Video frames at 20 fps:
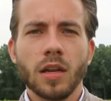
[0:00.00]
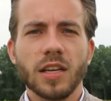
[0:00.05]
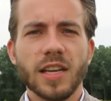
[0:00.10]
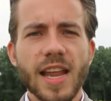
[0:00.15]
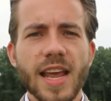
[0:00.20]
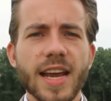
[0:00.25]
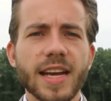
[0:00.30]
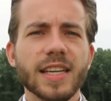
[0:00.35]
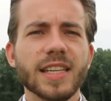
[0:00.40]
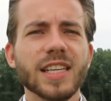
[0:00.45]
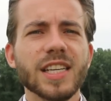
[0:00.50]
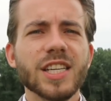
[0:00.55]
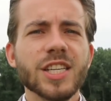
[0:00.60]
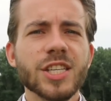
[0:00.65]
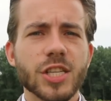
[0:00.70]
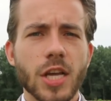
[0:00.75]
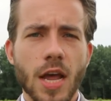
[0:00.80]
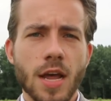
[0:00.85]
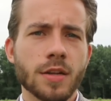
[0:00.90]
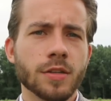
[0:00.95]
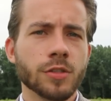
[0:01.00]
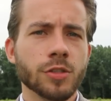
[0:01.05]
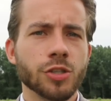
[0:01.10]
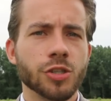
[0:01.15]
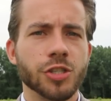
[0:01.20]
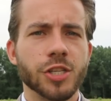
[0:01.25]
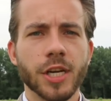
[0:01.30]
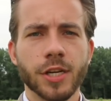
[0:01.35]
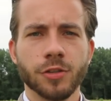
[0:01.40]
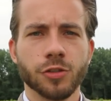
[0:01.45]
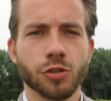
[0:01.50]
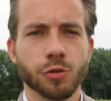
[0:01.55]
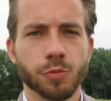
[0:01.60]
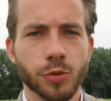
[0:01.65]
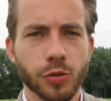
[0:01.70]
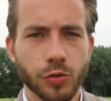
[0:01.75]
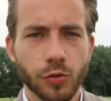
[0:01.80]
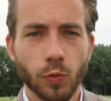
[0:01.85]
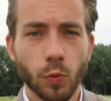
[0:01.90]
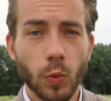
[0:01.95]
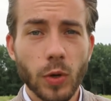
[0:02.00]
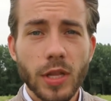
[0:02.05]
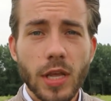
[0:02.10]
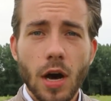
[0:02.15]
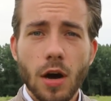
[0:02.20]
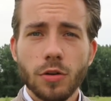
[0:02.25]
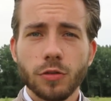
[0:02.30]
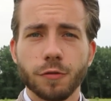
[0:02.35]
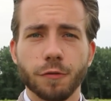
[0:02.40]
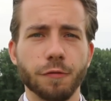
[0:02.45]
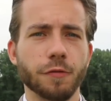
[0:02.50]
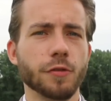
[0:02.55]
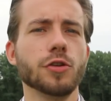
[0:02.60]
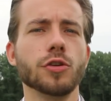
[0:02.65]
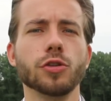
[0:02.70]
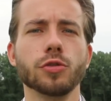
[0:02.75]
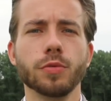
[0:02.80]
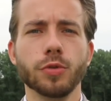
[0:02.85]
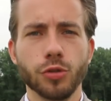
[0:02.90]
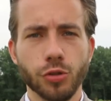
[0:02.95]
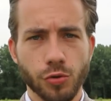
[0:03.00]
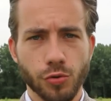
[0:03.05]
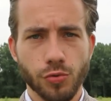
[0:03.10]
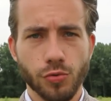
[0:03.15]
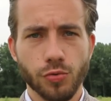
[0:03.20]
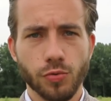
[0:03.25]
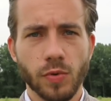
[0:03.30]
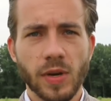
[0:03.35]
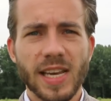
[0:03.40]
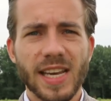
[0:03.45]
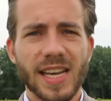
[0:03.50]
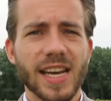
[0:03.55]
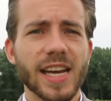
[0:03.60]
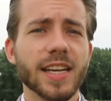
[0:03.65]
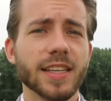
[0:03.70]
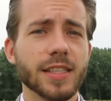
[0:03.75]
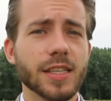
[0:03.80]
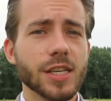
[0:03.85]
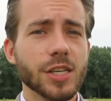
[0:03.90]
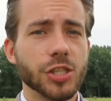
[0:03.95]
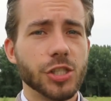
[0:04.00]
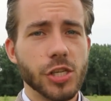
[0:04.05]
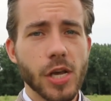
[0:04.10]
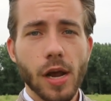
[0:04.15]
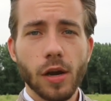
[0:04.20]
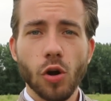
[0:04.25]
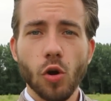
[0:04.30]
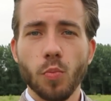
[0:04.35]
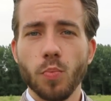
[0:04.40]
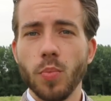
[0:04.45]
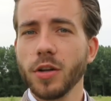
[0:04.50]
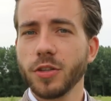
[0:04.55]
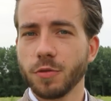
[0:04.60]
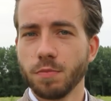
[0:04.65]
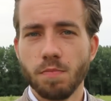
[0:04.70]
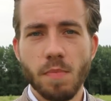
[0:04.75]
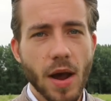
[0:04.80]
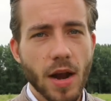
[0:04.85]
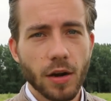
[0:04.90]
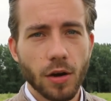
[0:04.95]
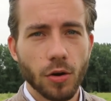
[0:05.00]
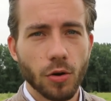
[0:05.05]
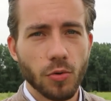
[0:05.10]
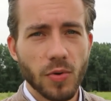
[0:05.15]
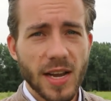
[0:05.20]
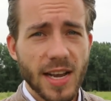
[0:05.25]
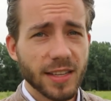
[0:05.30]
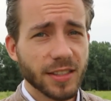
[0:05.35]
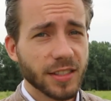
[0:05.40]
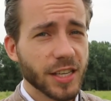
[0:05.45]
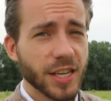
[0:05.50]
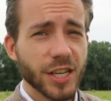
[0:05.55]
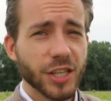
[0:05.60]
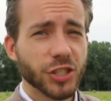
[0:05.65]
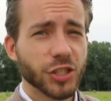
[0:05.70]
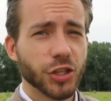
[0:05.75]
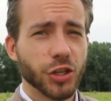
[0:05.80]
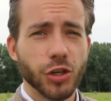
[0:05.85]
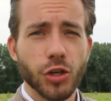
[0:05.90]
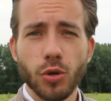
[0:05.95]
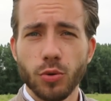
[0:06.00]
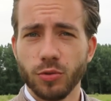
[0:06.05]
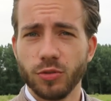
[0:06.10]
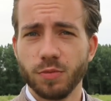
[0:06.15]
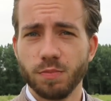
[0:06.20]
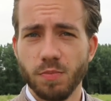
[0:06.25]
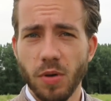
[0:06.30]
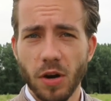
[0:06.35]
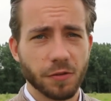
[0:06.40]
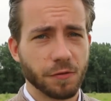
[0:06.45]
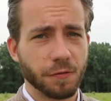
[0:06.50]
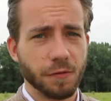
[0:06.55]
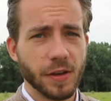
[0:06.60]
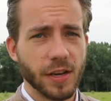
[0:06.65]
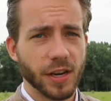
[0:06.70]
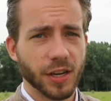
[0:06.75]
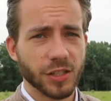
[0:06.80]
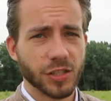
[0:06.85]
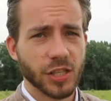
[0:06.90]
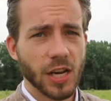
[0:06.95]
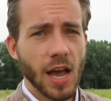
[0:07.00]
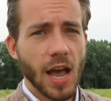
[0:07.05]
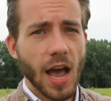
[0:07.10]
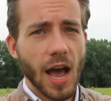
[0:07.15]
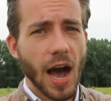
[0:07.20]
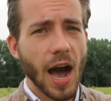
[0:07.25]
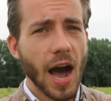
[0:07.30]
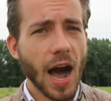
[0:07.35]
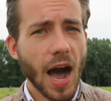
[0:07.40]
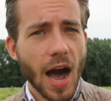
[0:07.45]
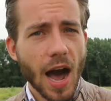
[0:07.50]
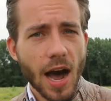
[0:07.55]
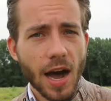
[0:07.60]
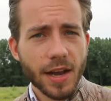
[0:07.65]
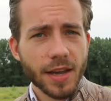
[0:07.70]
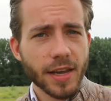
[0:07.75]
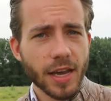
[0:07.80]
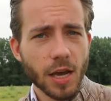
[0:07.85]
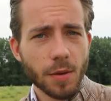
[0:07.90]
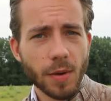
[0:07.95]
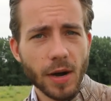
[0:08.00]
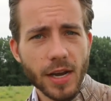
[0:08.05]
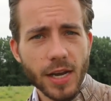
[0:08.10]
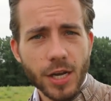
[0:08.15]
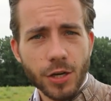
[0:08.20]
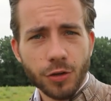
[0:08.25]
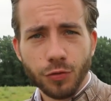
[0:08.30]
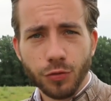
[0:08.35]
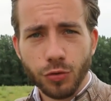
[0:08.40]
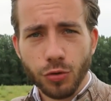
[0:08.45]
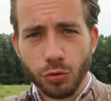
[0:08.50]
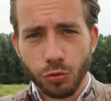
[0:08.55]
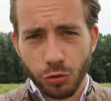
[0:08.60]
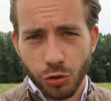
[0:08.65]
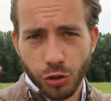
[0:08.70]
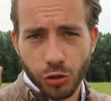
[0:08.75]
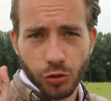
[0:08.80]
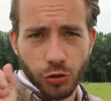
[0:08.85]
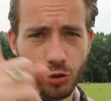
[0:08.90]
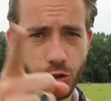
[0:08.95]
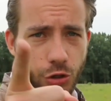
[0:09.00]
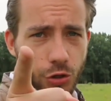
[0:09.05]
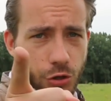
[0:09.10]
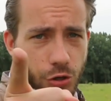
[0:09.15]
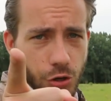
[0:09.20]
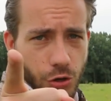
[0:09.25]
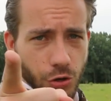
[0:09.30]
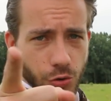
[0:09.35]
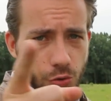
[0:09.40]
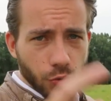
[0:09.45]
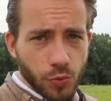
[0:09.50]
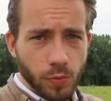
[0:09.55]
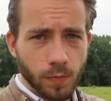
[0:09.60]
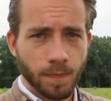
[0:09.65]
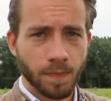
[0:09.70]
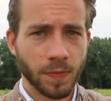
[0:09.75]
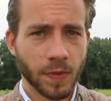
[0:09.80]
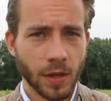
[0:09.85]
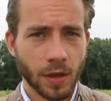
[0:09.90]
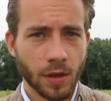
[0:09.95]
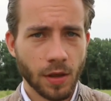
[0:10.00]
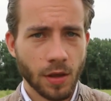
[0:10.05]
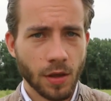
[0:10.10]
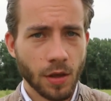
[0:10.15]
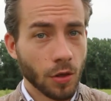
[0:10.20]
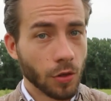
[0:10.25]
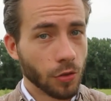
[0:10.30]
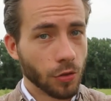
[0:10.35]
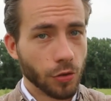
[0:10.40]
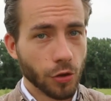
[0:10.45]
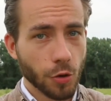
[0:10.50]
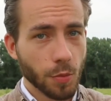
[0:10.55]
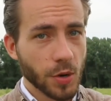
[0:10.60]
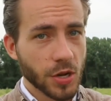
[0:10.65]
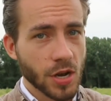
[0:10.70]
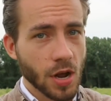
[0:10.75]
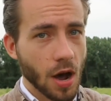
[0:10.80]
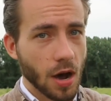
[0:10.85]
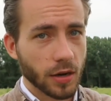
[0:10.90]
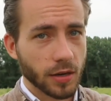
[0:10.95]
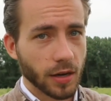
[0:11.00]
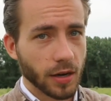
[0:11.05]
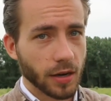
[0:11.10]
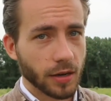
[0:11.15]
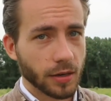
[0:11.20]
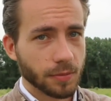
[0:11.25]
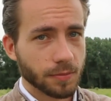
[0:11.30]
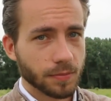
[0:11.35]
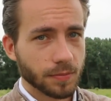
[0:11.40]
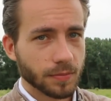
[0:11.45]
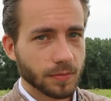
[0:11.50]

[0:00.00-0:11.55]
Ladies and gentlemen, without further ado, it is yellow but mellow, it is cute but fierce. I hereby introduce to you, the banana.